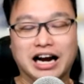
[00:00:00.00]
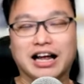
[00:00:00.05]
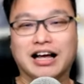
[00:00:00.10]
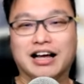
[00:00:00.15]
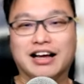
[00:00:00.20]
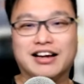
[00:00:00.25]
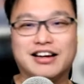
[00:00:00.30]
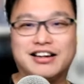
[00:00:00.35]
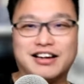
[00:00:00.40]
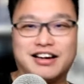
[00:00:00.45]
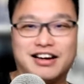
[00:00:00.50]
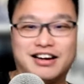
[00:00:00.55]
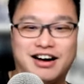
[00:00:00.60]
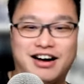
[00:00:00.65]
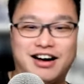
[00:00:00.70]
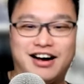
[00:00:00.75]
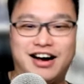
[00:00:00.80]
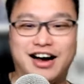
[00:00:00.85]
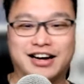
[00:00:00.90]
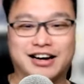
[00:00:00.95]
Yeah,
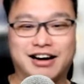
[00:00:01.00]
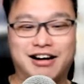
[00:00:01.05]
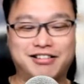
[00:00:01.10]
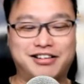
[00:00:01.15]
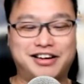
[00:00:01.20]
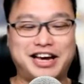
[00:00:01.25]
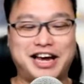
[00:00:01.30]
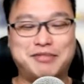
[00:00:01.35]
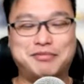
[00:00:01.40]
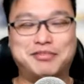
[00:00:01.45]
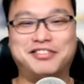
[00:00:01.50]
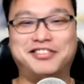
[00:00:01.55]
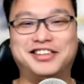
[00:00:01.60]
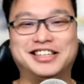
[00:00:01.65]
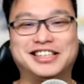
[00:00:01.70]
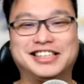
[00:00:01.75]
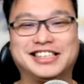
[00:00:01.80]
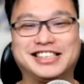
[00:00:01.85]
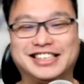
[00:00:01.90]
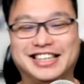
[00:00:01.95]
because it's all right over here.
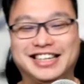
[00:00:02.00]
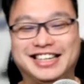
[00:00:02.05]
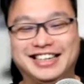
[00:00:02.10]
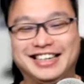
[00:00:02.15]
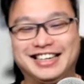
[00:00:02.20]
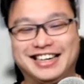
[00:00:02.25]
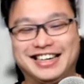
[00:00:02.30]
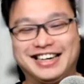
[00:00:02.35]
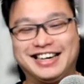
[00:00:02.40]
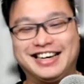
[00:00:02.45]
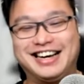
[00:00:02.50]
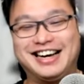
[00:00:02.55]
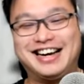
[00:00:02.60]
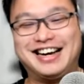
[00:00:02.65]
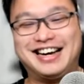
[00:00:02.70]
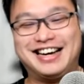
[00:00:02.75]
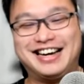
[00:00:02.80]
Yeah.